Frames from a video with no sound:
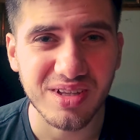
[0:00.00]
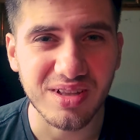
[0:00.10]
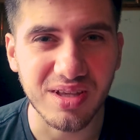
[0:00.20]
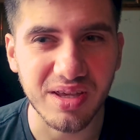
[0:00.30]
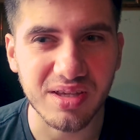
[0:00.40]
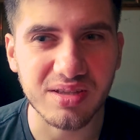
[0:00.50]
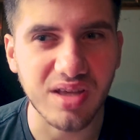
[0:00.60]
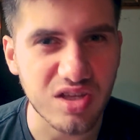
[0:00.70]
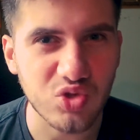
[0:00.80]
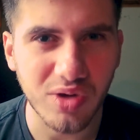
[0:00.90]
Like,
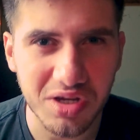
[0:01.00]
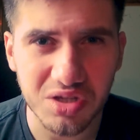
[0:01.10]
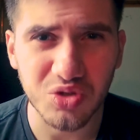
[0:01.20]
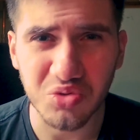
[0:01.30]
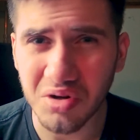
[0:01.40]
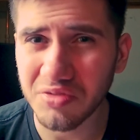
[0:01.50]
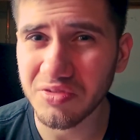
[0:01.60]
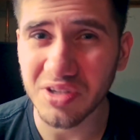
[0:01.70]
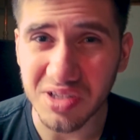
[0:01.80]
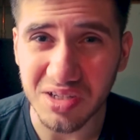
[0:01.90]
that's why you are
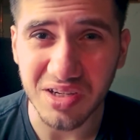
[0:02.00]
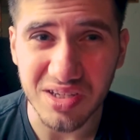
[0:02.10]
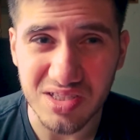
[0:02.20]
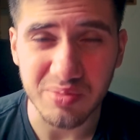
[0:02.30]
feeling lazy,